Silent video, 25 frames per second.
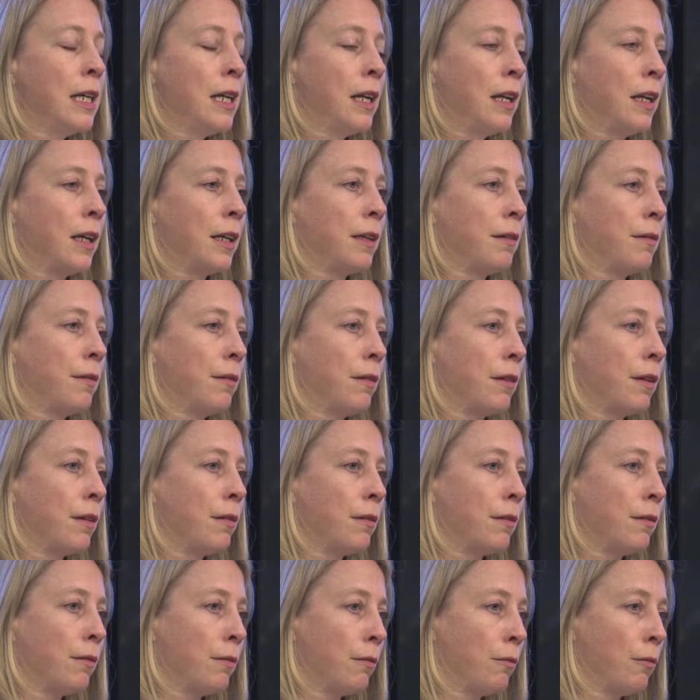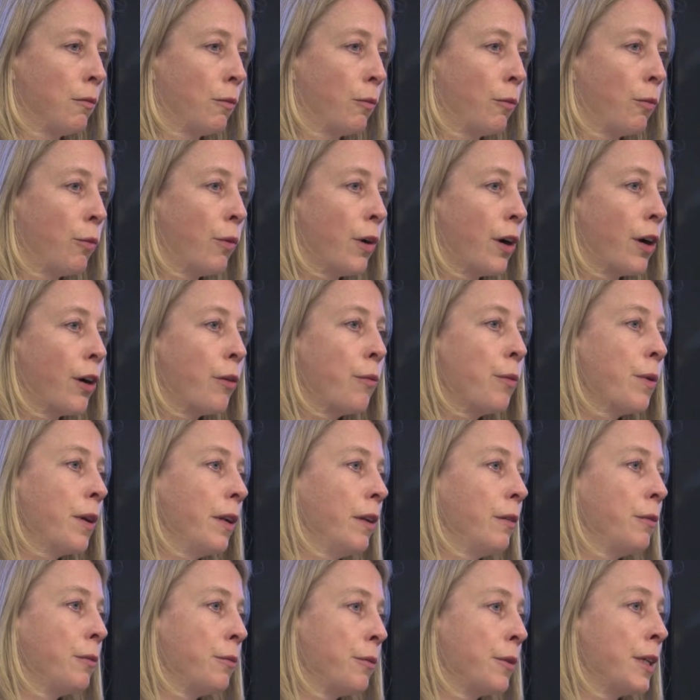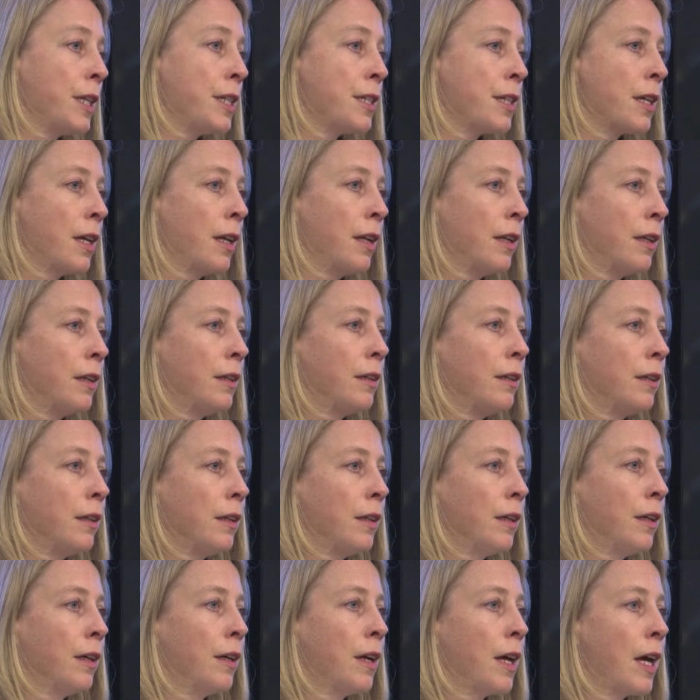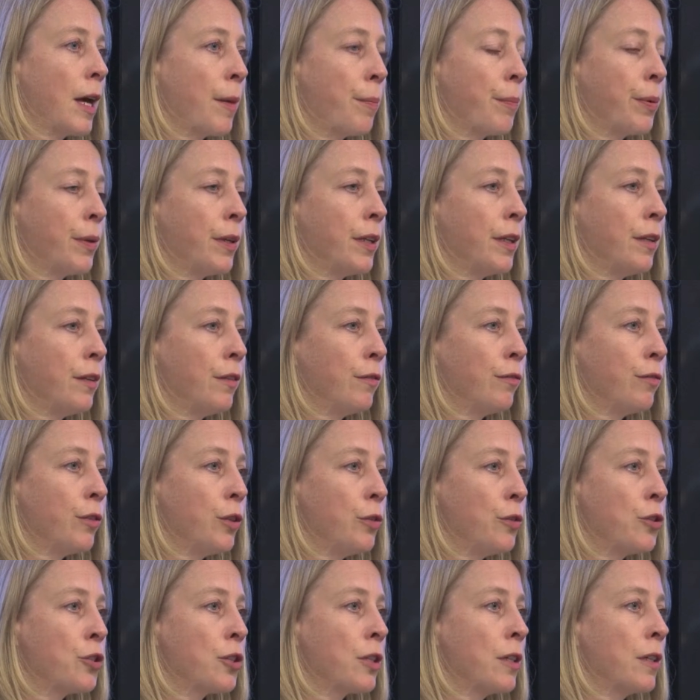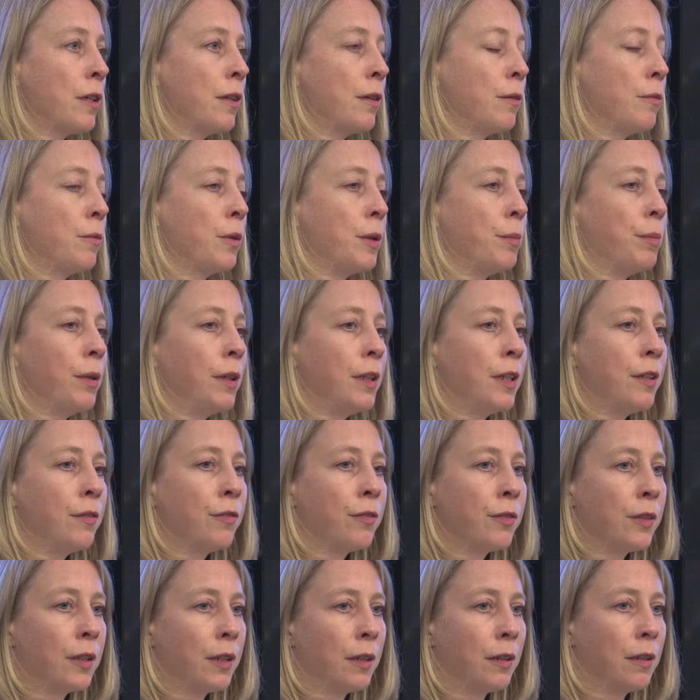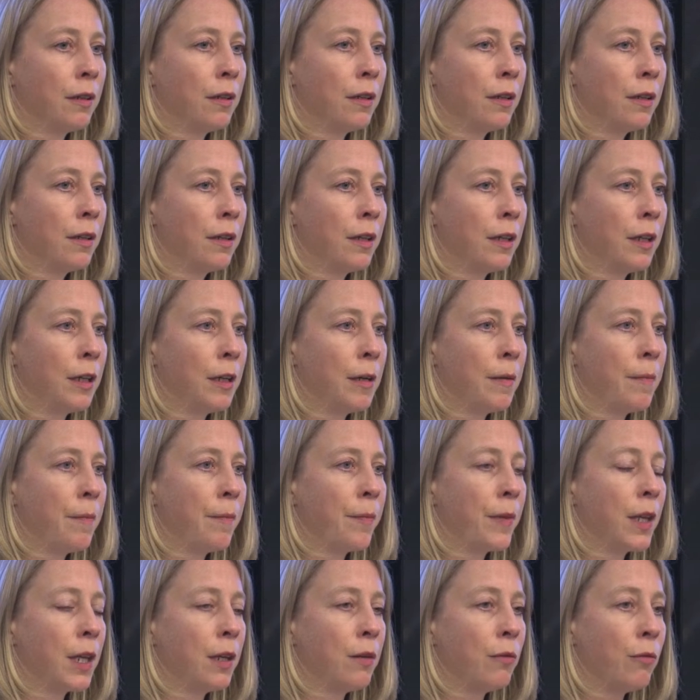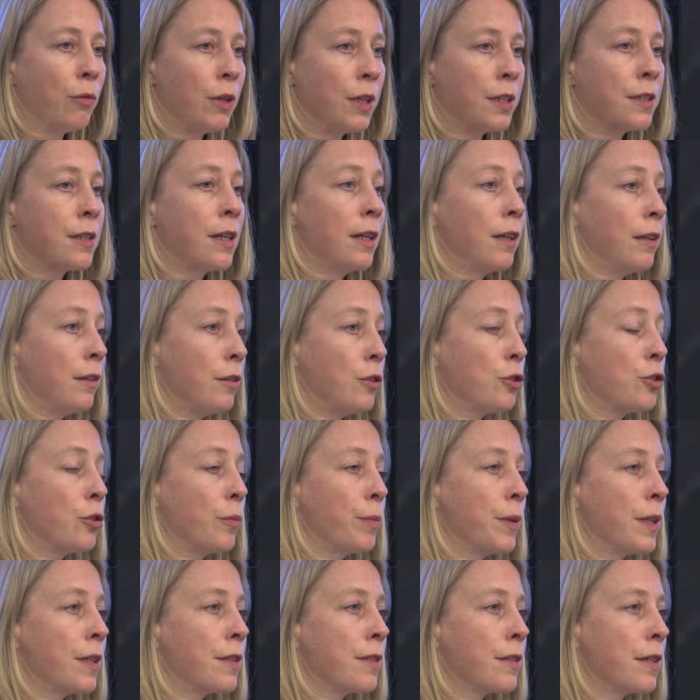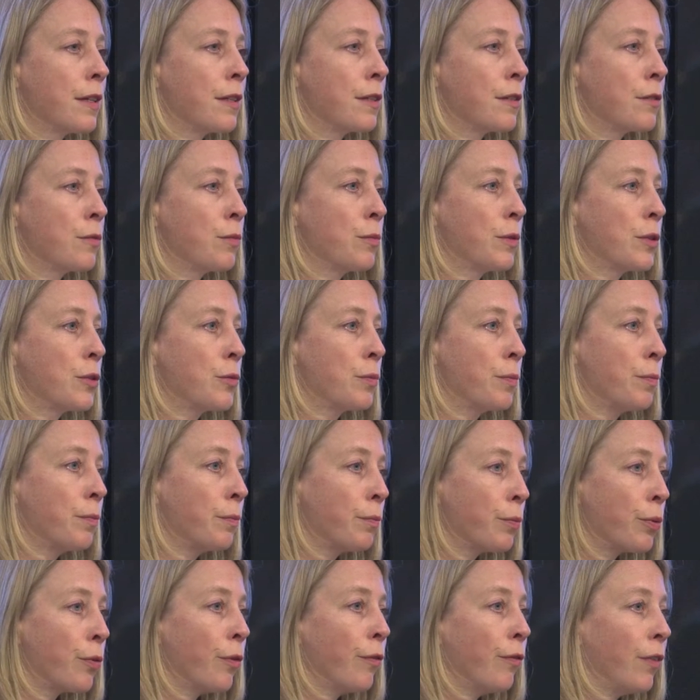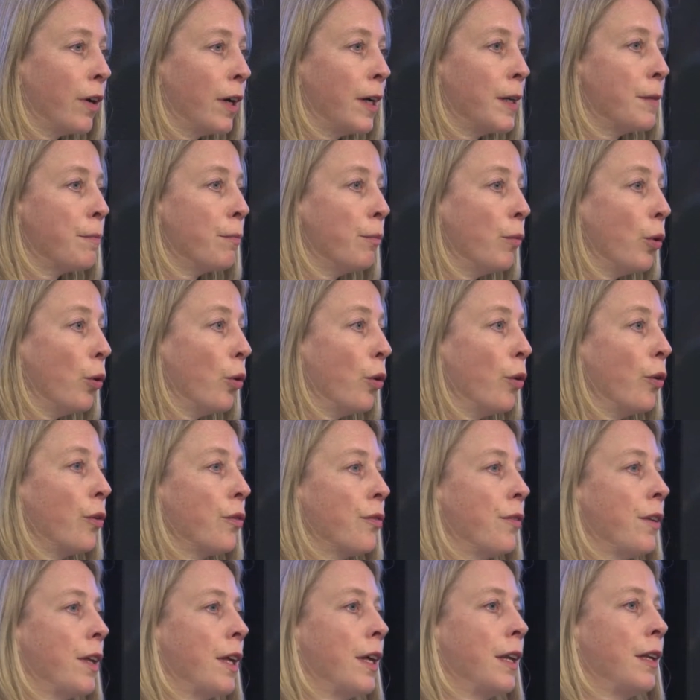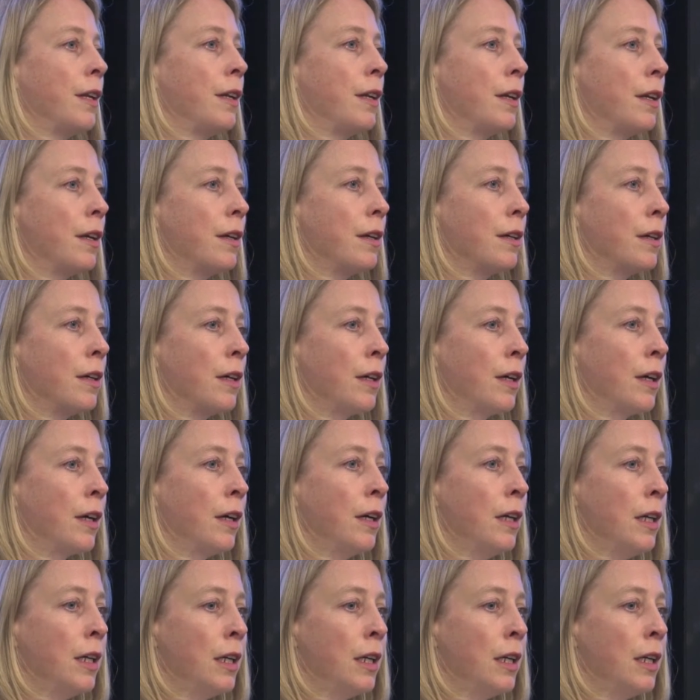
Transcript: like, where will retail happen in the future? We believe in retail and shopping centers which provide more than